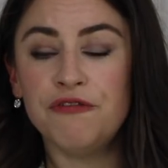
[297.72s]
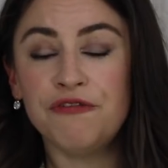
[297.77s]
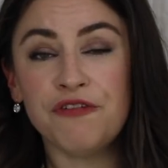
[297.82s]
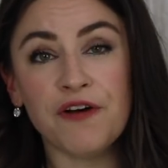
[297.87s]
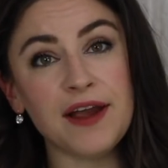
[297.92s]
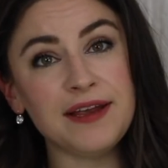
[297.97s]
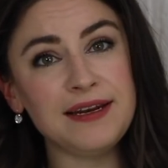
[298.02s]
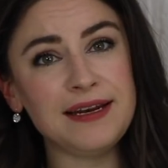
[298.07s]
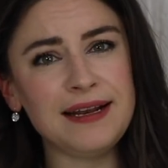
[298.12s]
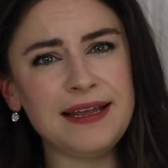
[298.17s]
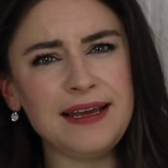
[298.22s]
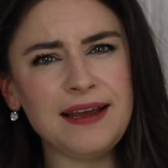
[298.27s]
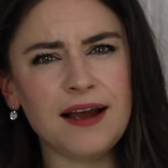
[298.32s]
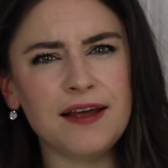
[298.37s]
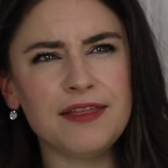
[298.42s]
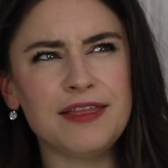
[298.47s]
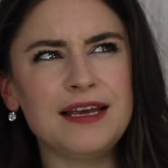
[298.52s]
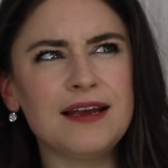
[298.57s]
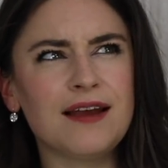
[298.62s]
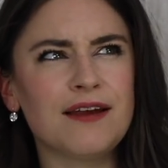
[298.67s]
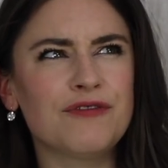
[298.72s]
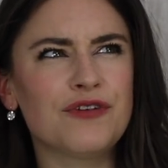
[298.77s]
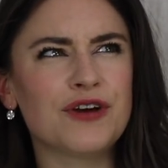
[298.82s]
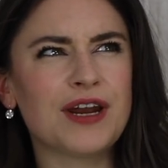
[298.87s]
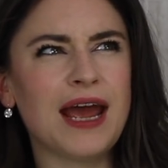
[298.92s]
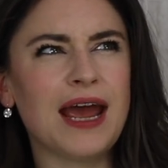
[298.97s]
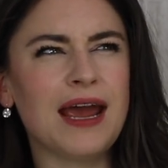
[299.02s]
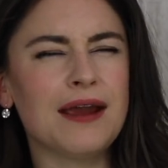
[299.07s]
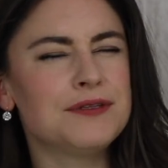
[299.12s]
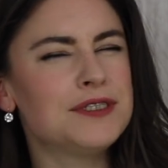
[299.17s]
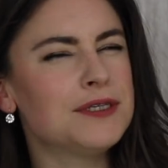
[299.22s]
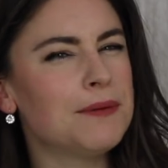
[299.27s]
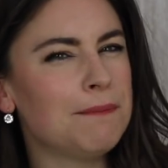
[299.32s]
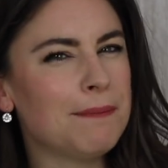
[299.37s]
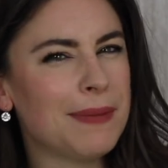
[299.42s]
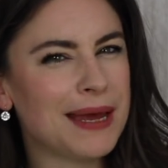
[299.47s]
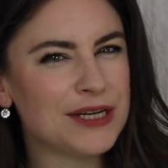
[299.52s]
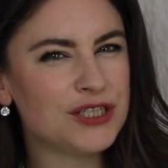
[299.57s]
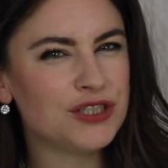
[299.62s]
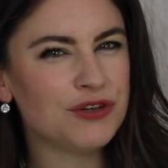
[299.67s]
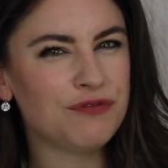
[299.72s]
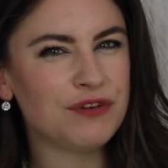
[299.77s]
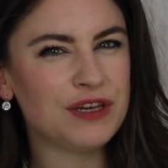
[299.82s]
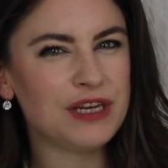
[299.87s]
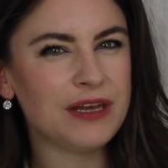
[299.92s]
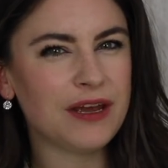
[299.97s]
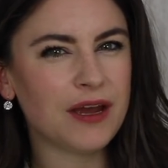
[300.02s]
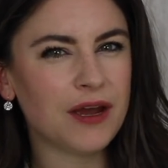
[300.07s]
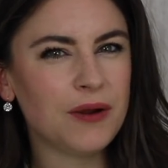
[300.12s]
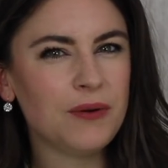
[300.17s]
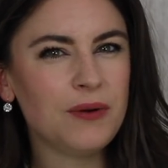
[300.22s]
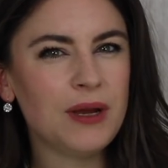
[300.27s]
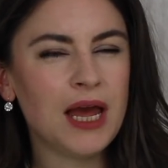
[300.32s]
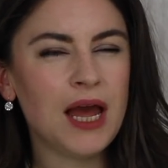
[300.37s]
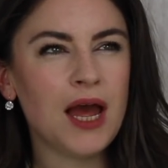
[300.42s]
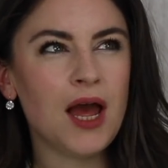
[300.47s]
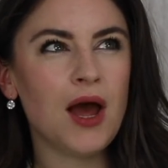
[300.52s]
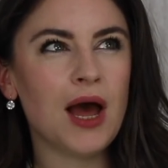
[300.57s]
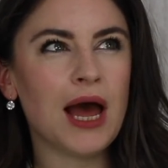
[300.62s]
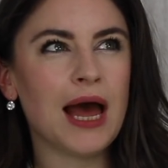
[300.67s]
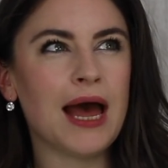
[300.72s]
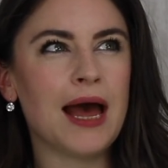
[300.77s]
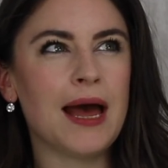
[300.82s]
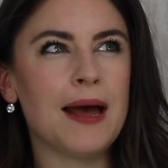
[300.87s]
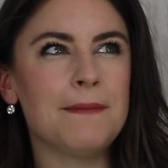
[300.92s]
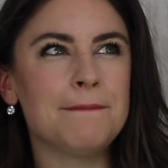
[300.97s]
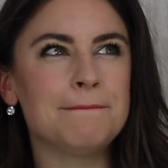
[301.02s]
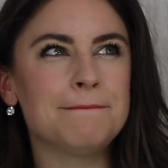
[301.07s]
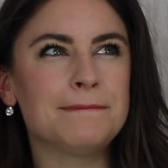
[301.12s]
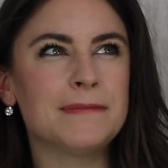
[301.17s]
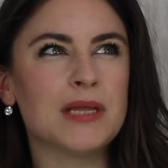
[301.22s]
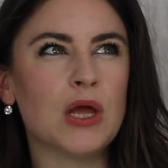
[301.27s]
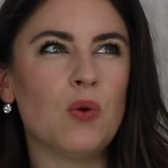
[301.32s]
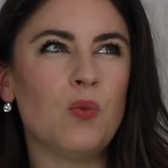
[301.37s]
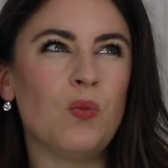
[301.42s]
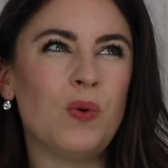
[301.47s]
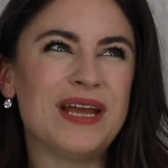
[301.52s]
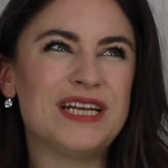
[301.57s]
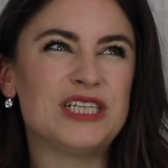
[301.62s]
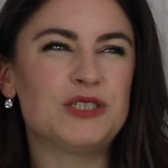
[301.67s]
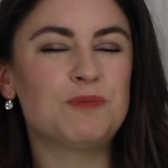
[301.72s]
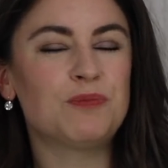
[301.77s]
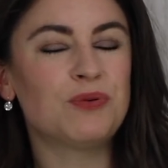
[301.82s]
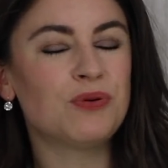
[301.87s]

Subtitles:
Finally, I think I've got a how to measure video, which